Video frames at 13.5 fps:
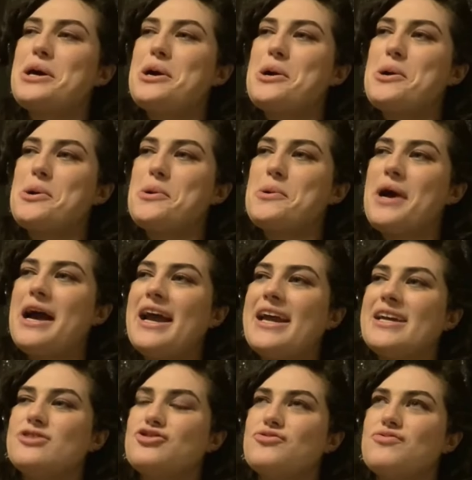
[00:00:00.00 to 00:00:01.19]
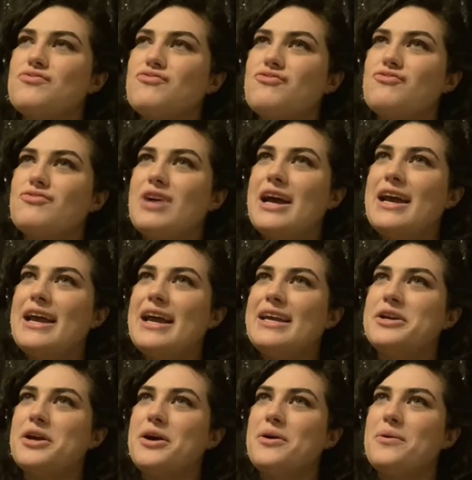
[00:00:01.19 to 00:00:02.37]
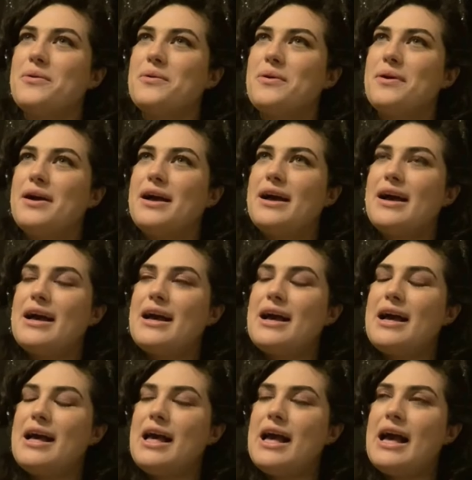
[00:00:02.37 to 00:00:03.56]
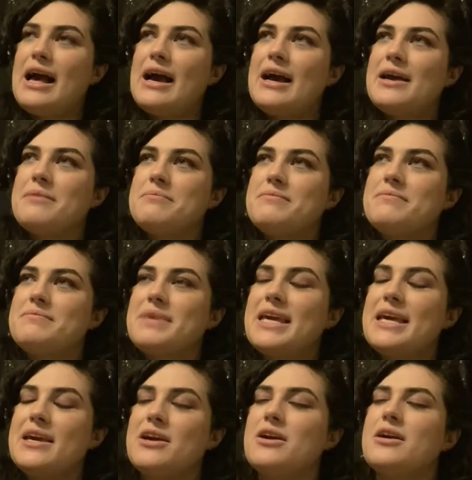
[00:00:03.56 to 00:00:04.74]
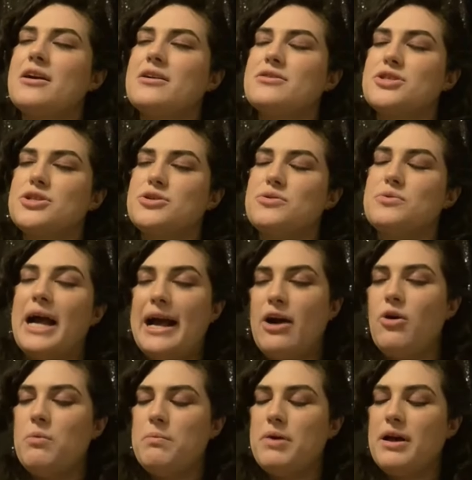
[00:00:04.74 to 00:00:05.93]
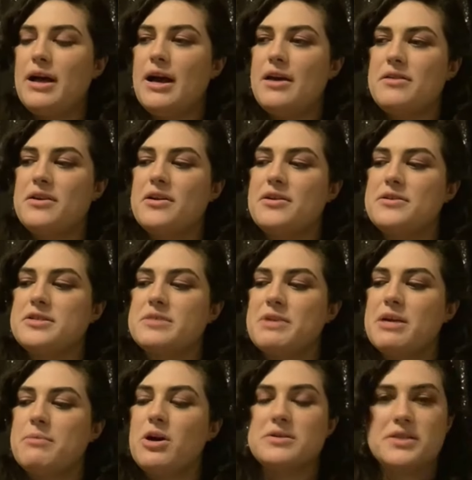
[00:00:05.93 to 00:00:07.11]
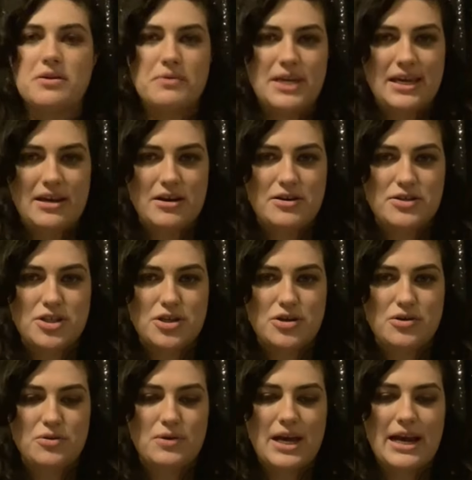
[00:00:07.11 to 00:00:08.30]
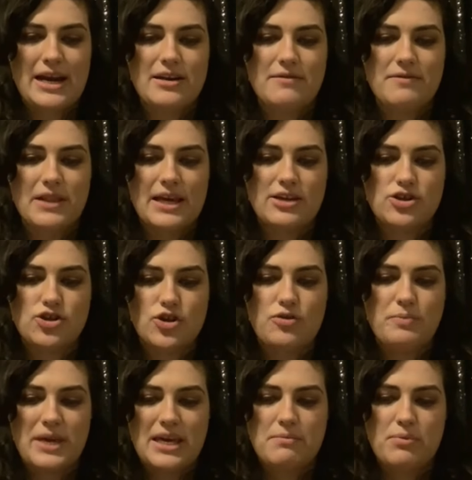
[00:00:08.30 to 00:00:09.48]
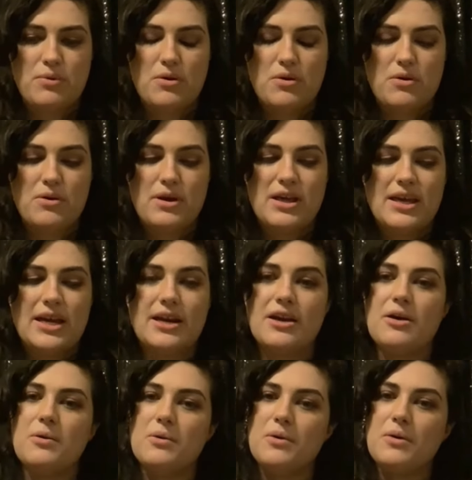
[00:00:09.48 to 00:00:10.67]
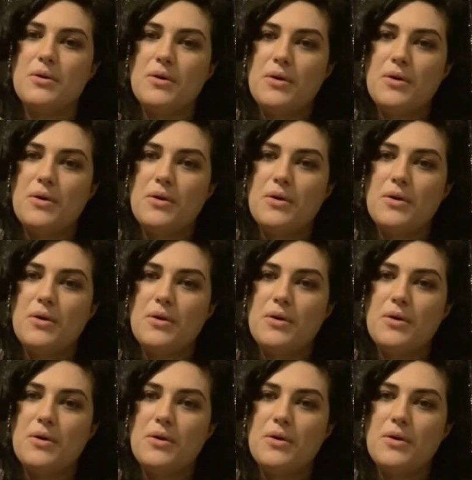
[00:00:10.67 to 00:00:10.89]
so I, I, you know, I'm here to help others, but I'm also here to kind of like show people, you know,